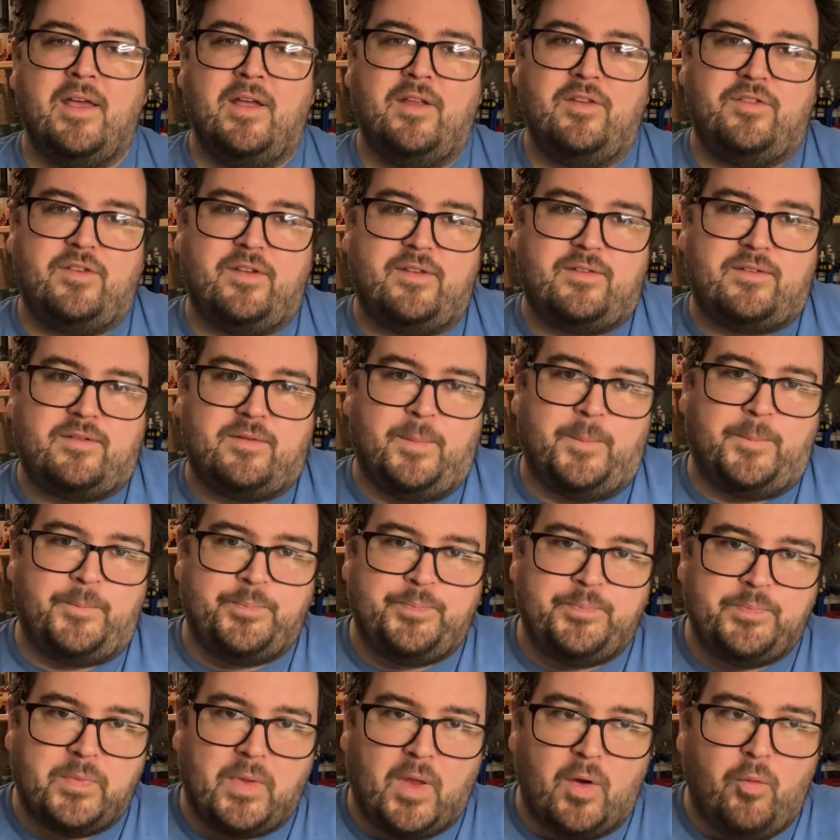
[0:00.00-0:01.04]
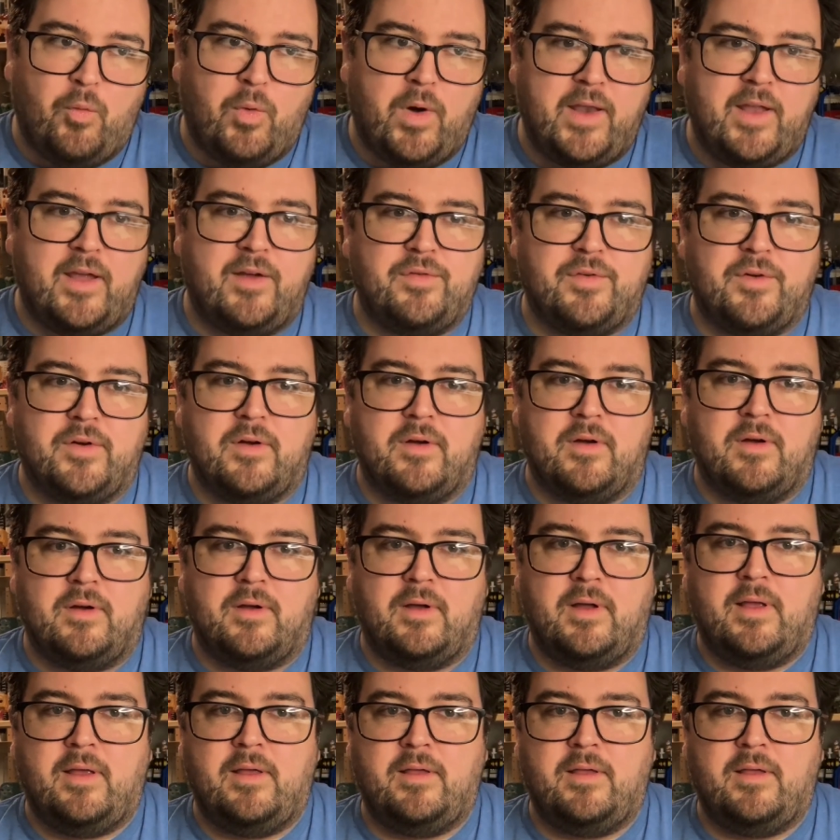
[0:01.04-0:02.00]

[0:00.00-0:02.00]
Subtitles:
just whatever